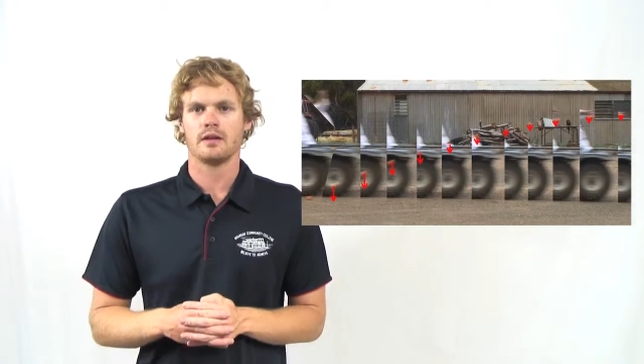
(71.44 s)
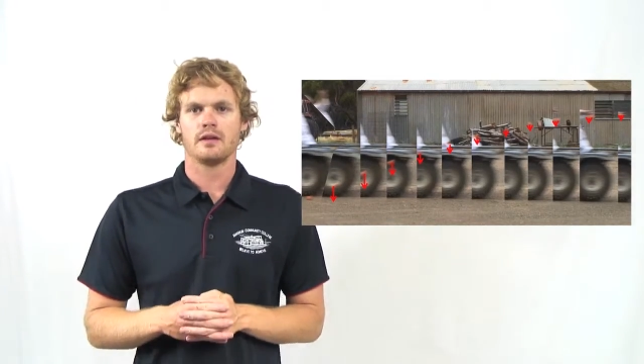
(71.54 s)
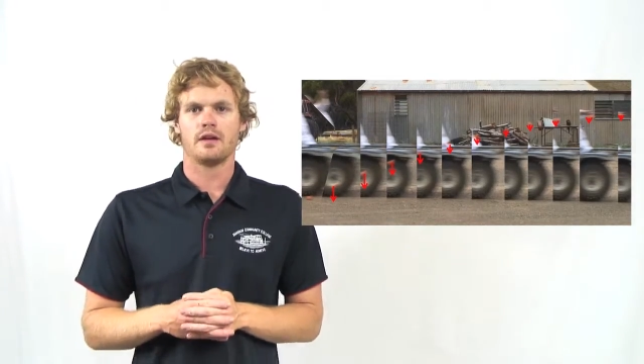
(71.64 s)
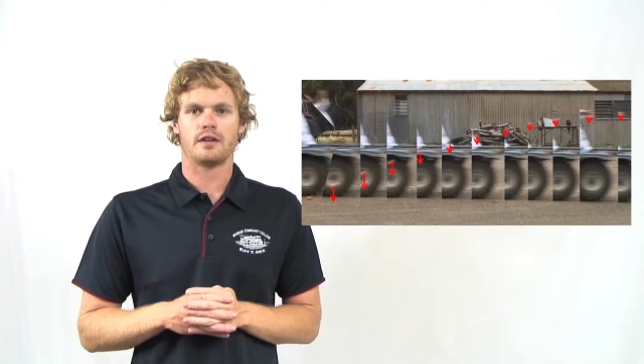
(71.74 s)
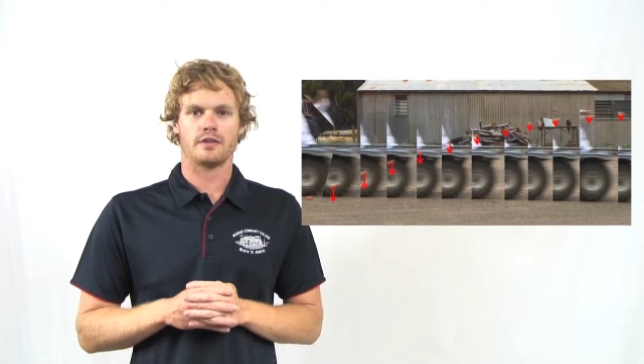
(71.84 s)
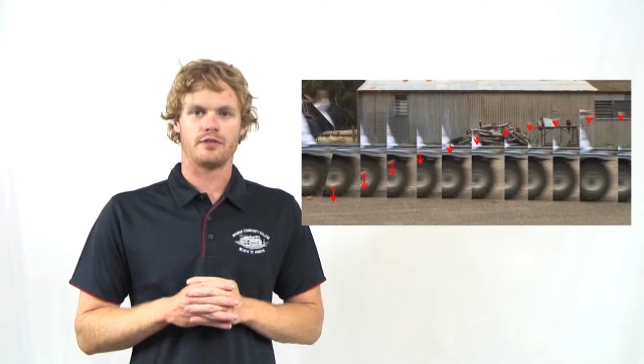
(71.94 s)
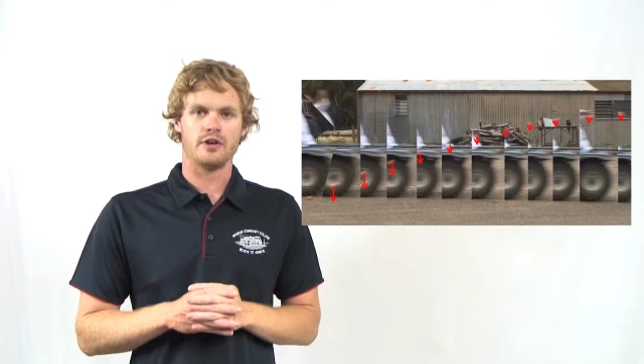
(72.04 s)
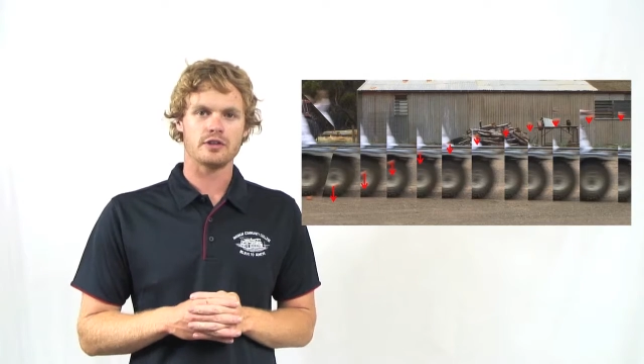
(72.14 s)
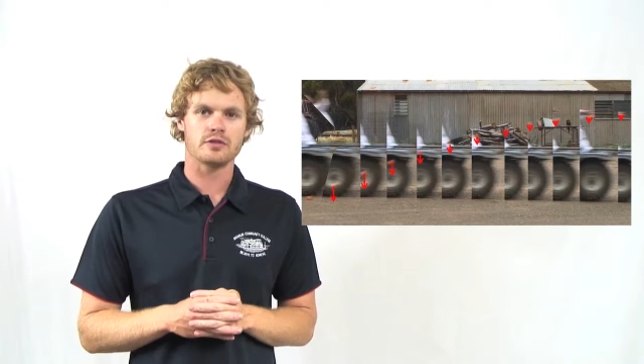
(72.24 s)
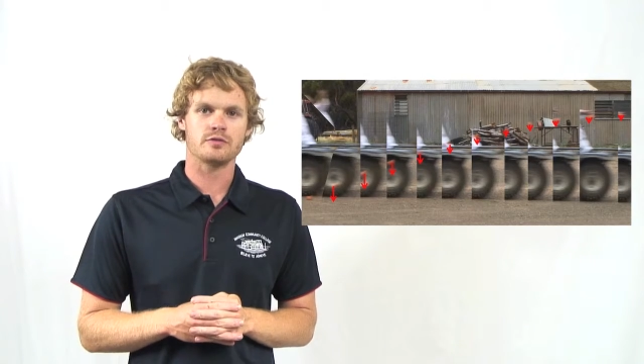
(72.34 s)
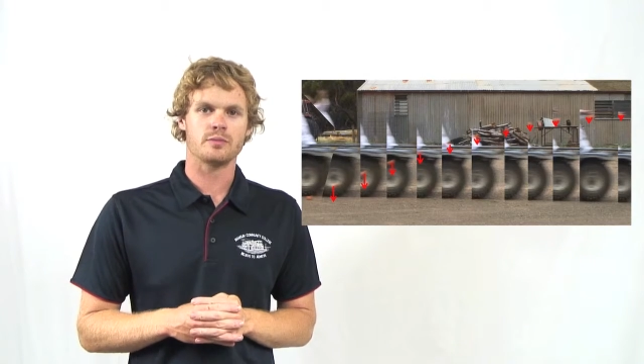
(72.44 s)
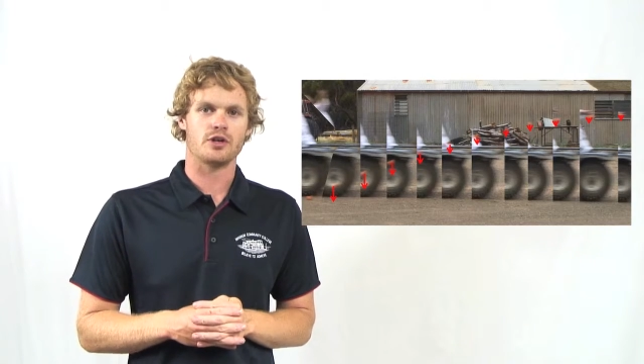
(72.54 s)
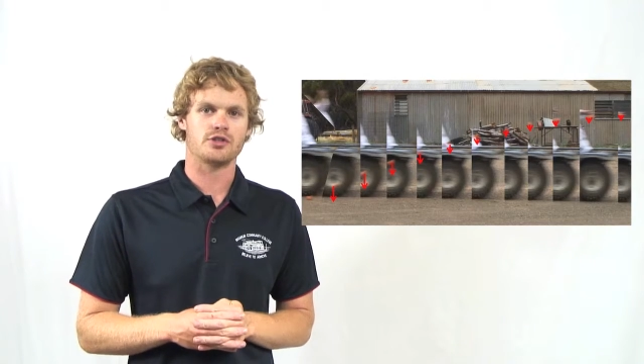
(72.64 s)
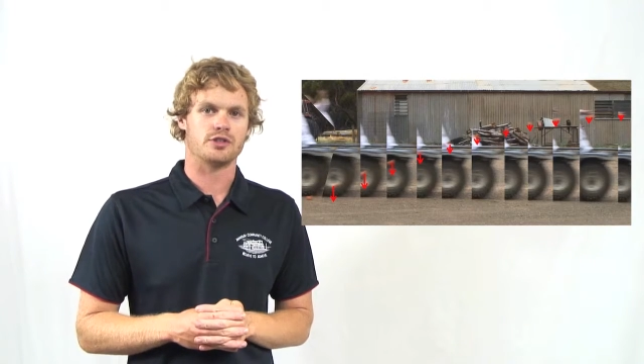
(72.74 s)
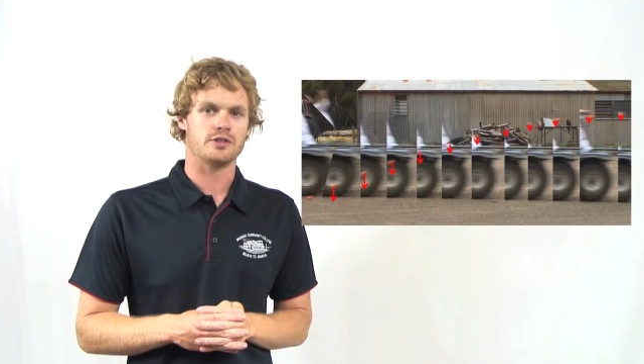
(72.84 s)
that the vertical
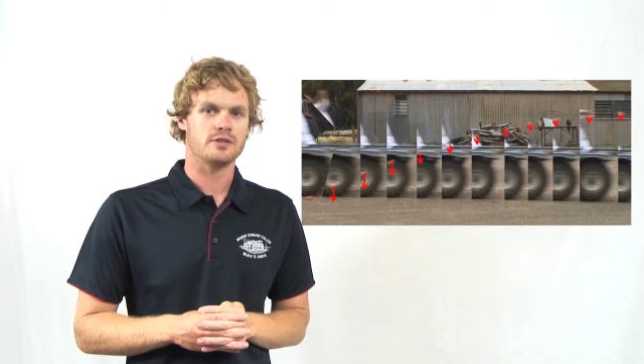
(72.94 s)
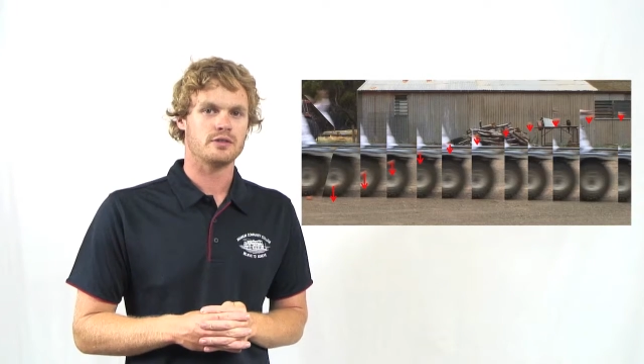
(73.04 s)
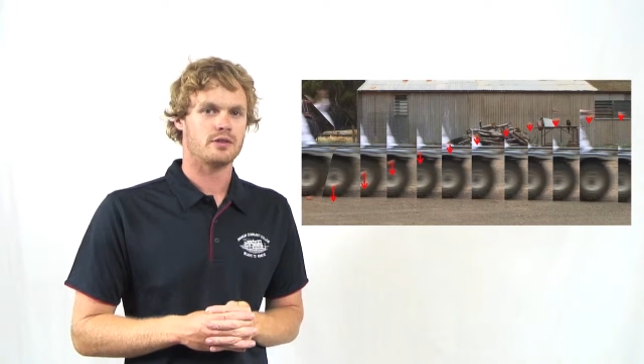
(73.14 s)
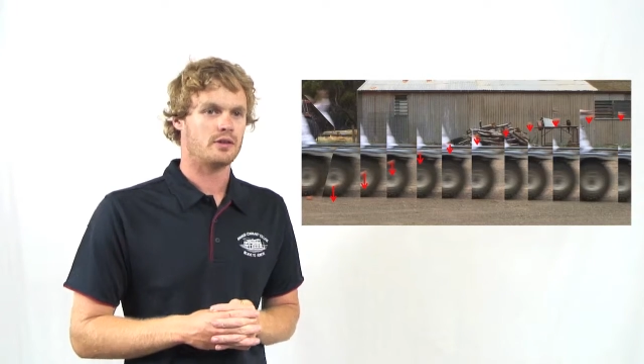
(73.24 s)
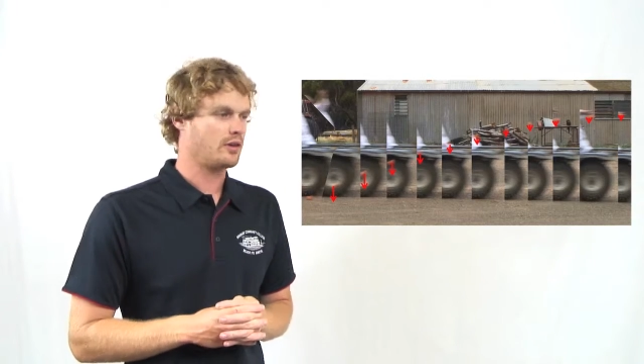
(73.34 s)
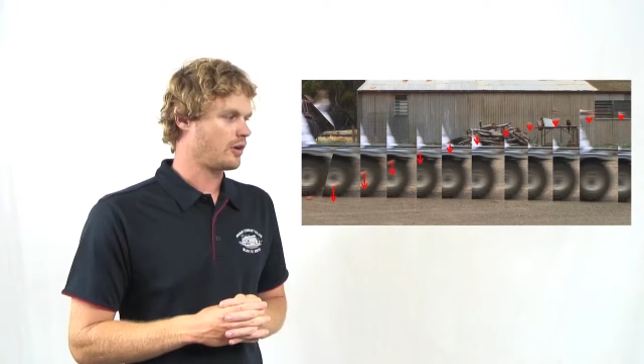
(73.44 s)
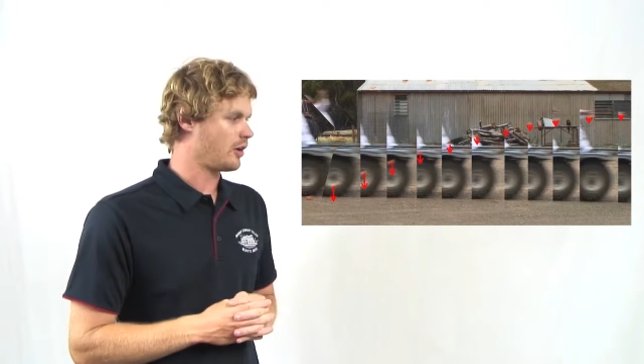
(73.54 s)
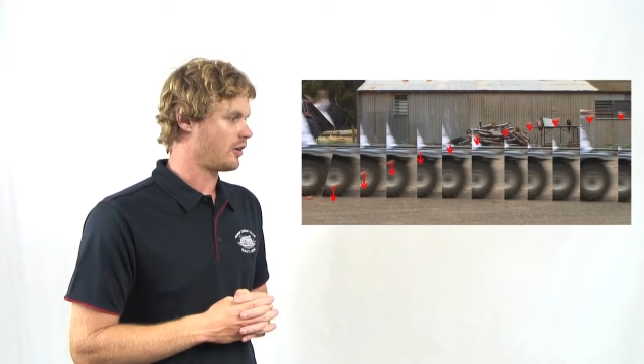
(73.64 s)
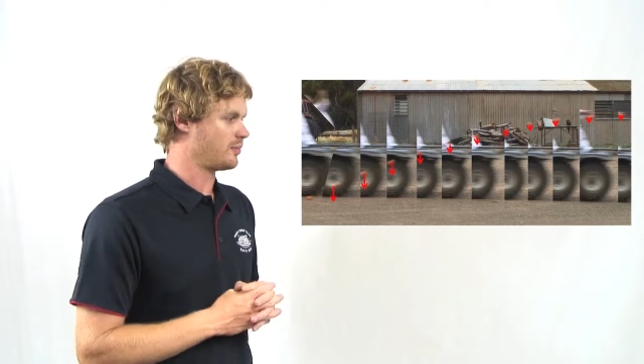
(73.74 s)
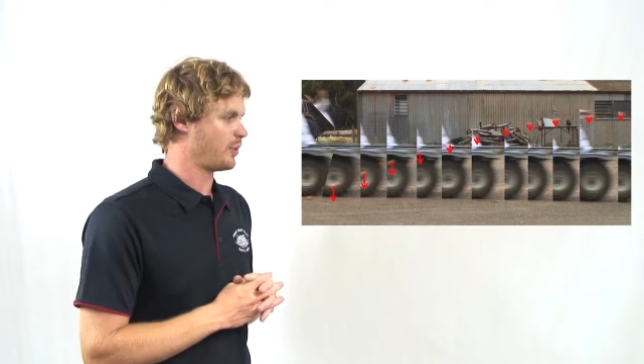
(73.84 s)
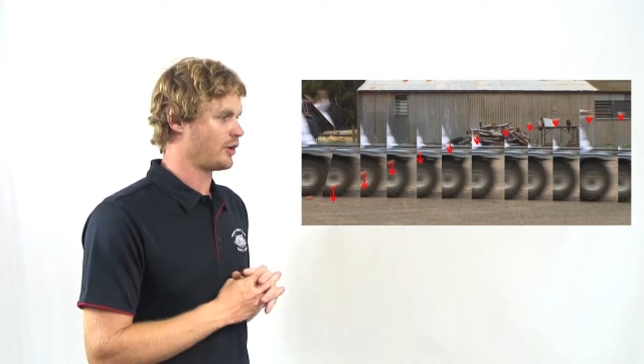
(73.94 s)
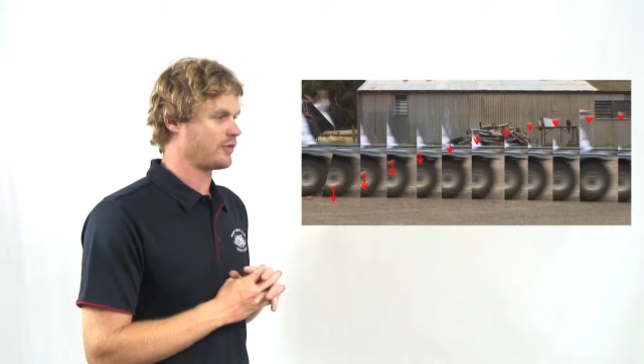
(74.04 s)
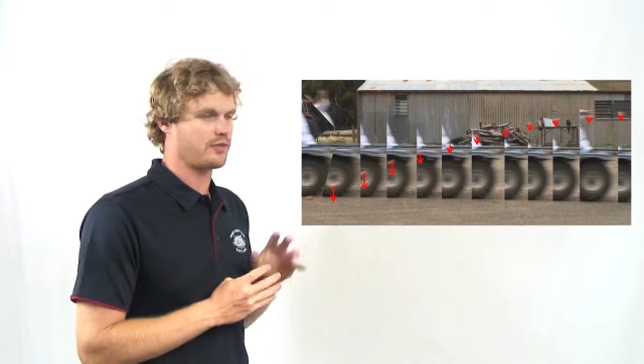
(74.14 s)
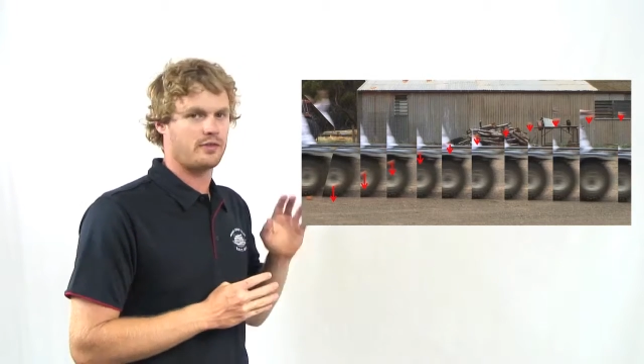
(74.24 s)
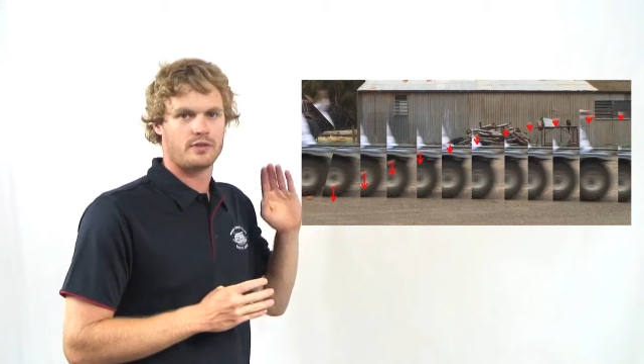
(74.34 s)
motion of
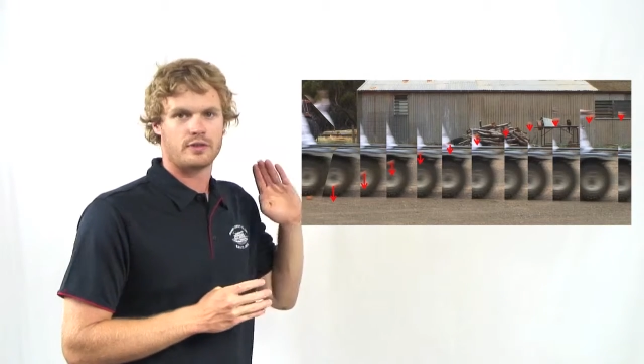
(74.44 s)
both